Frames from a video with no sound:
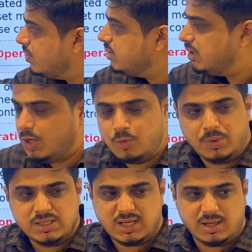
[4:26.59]
Sleeve
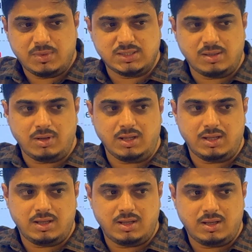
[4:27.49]
means hub assembly,
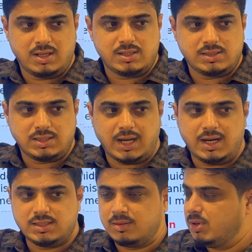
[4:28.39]
slide
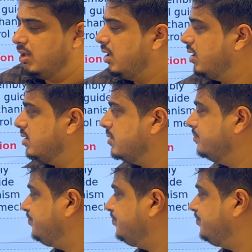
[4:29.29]
assembly, like this.